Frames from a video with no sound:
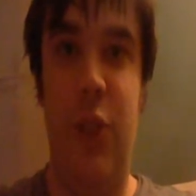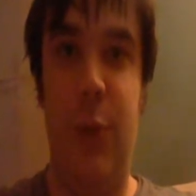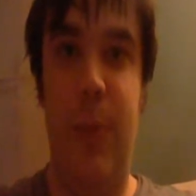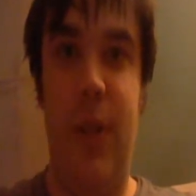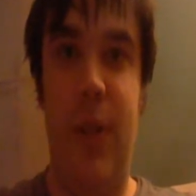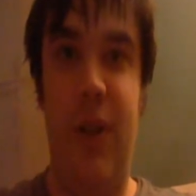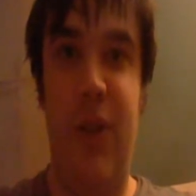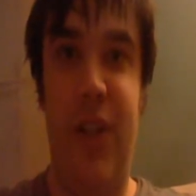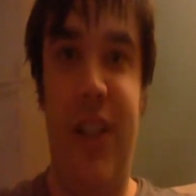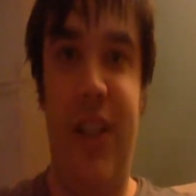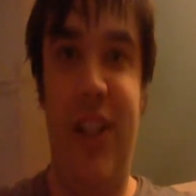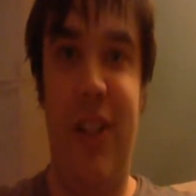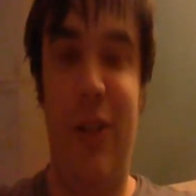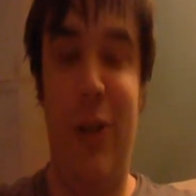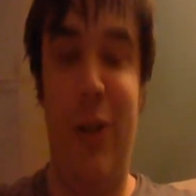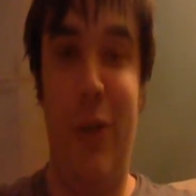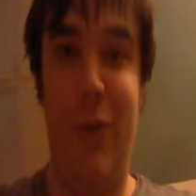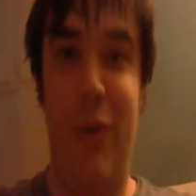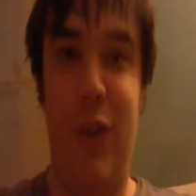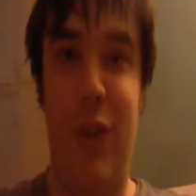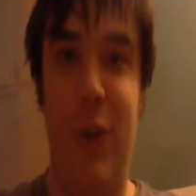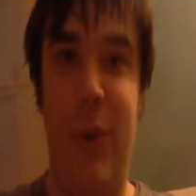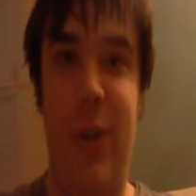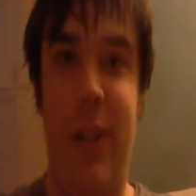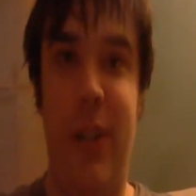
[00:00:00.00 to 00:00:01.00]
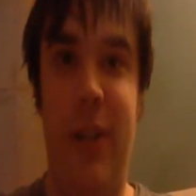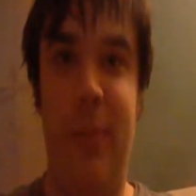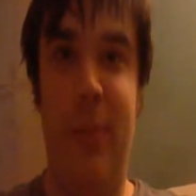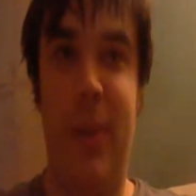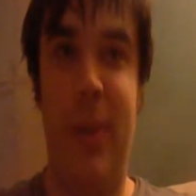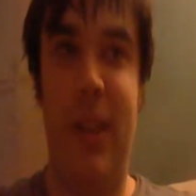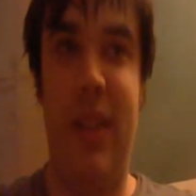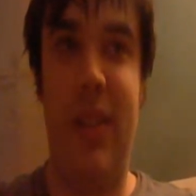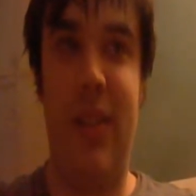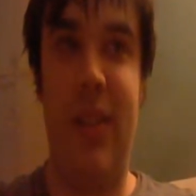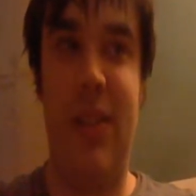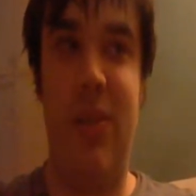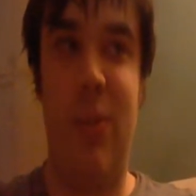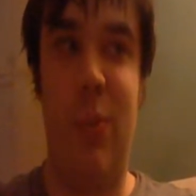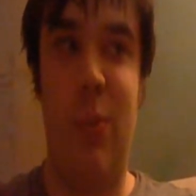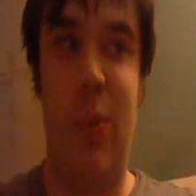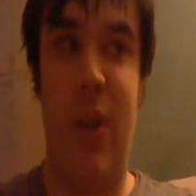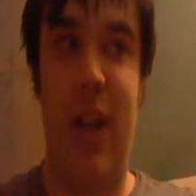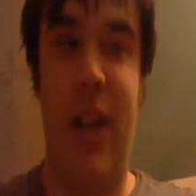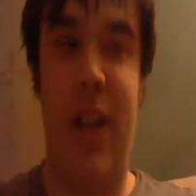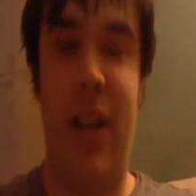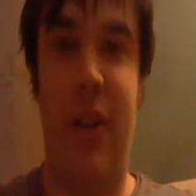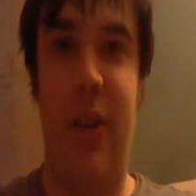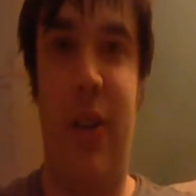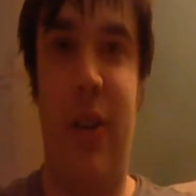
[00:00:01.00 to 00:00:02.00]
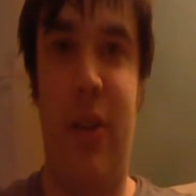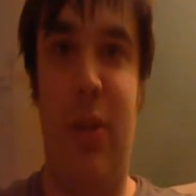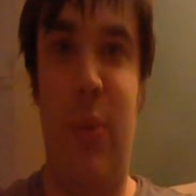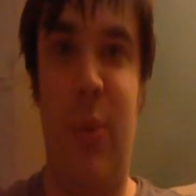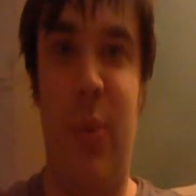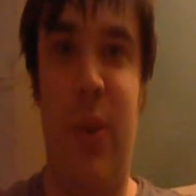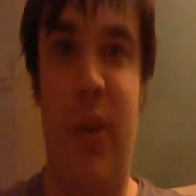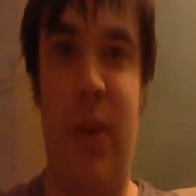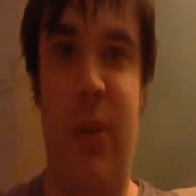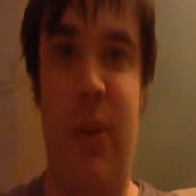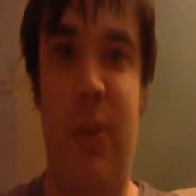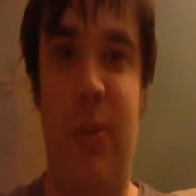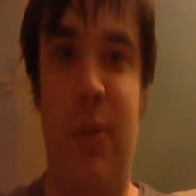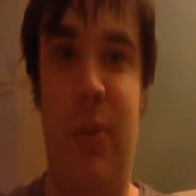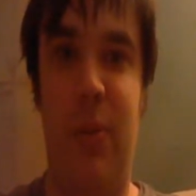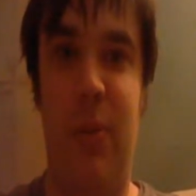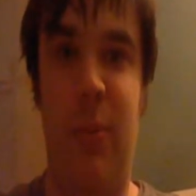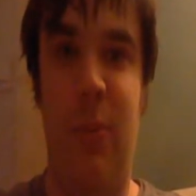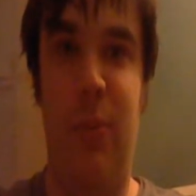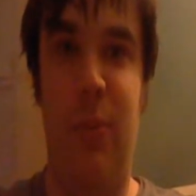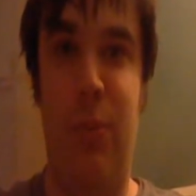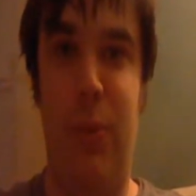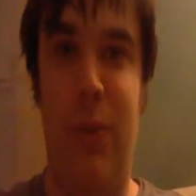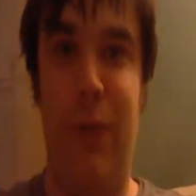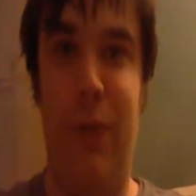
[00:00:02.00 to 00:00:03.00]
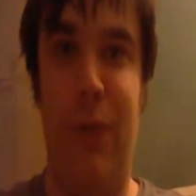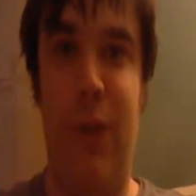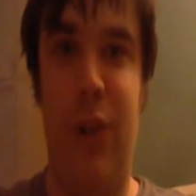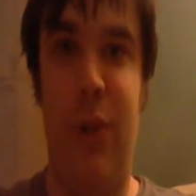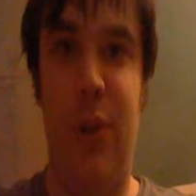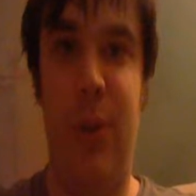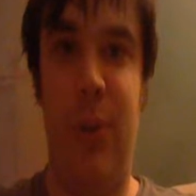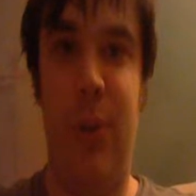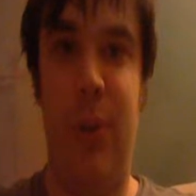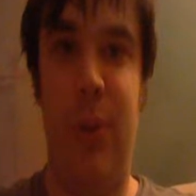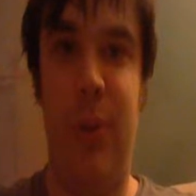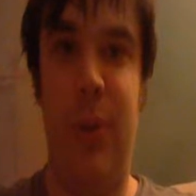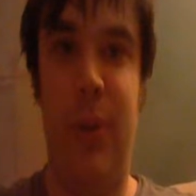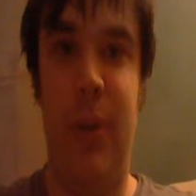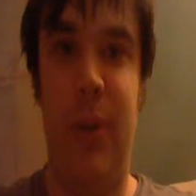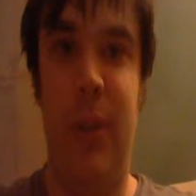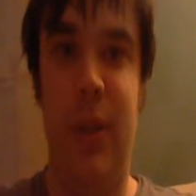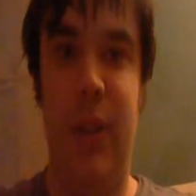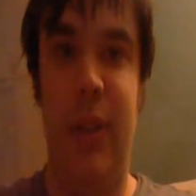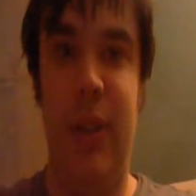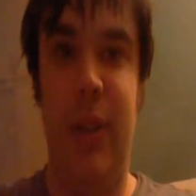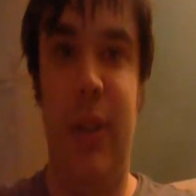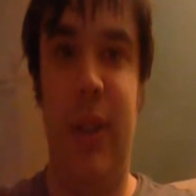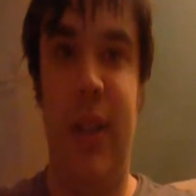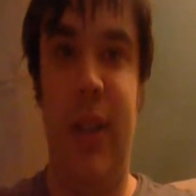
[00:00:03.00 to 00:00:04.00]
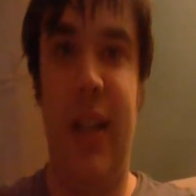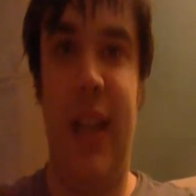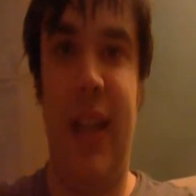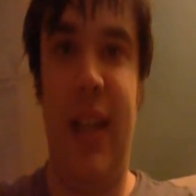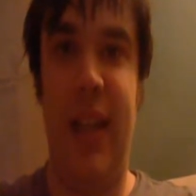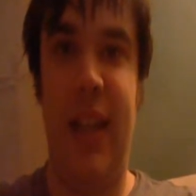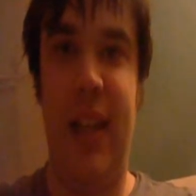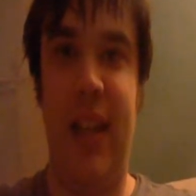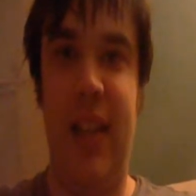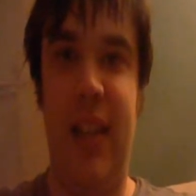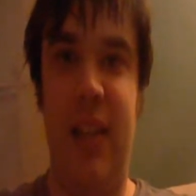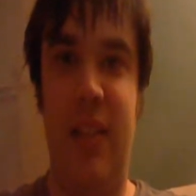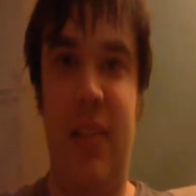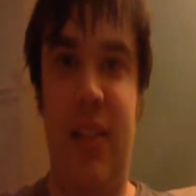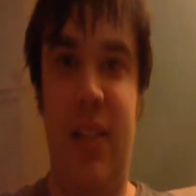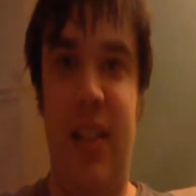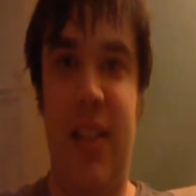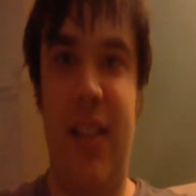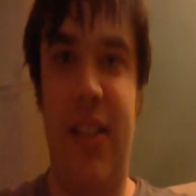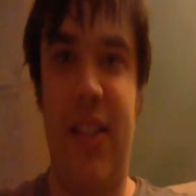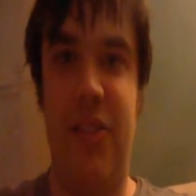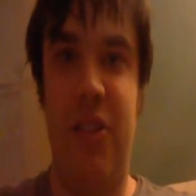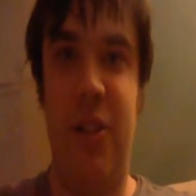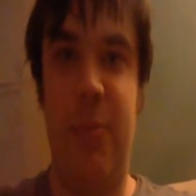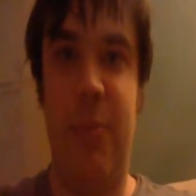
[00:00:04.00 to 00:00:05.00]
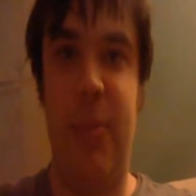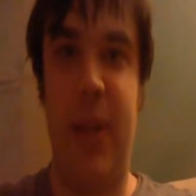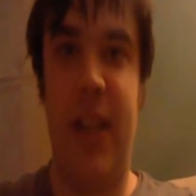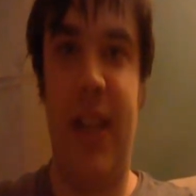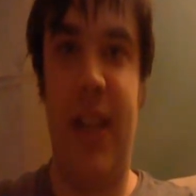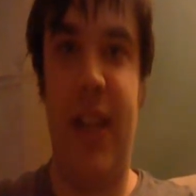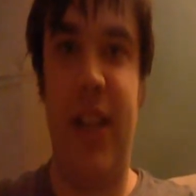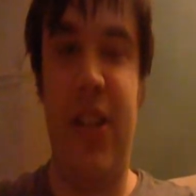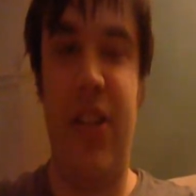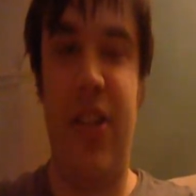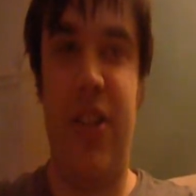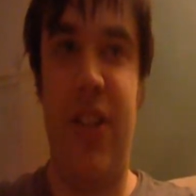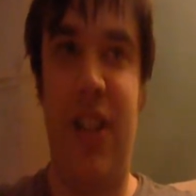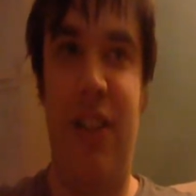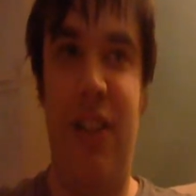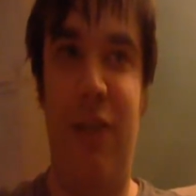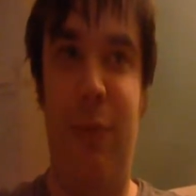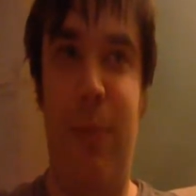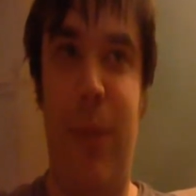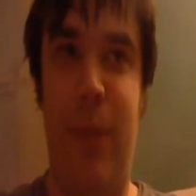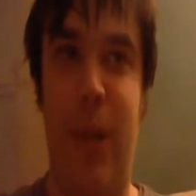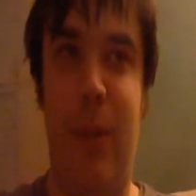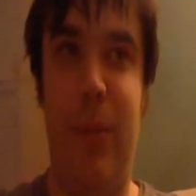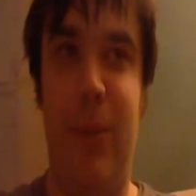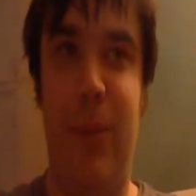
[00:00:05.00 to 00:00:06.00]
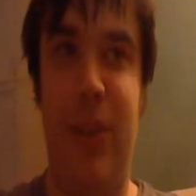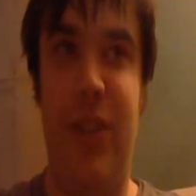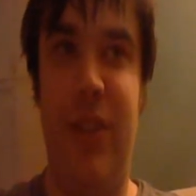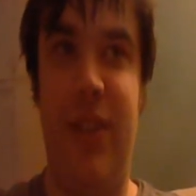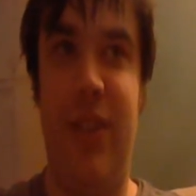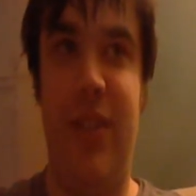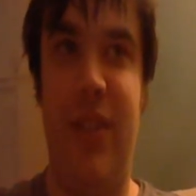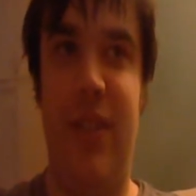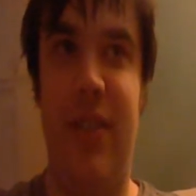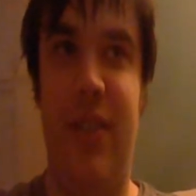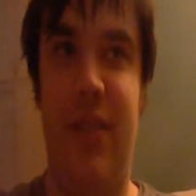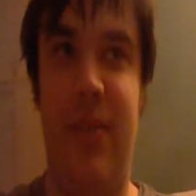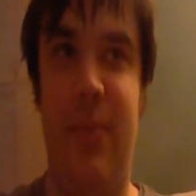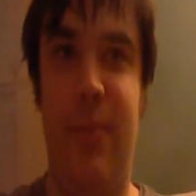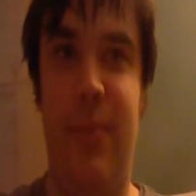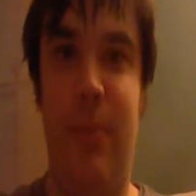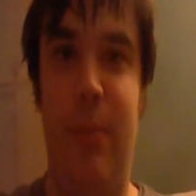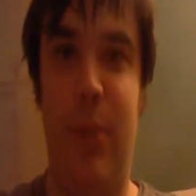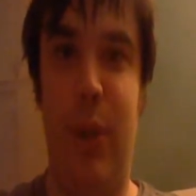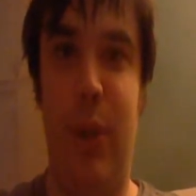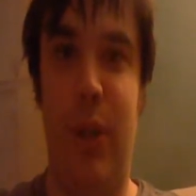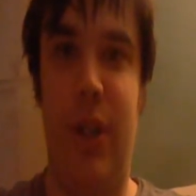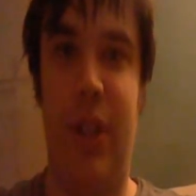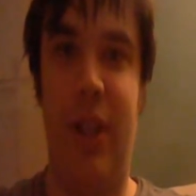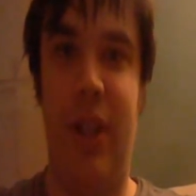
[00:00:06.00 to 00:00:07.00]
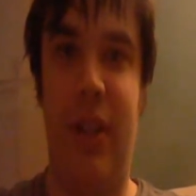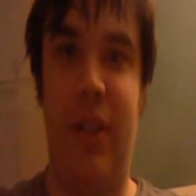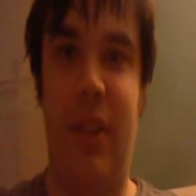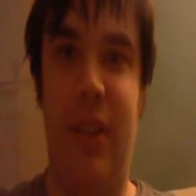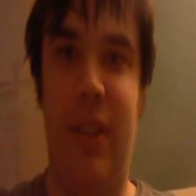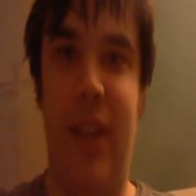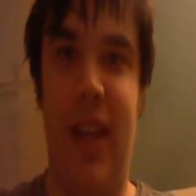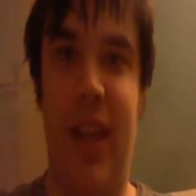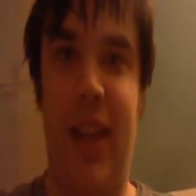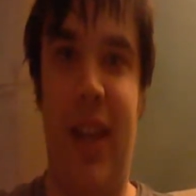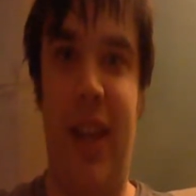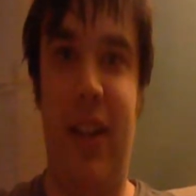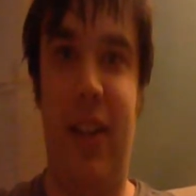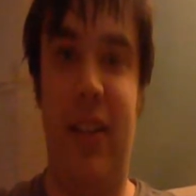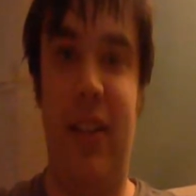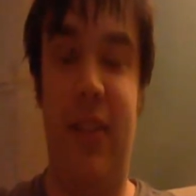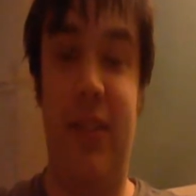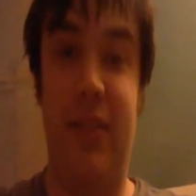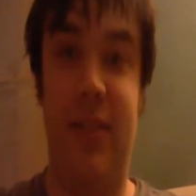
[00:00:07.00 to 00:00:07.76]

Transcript: nobody really reviewed it, because why on earth would you review a six hundred page self-published book that,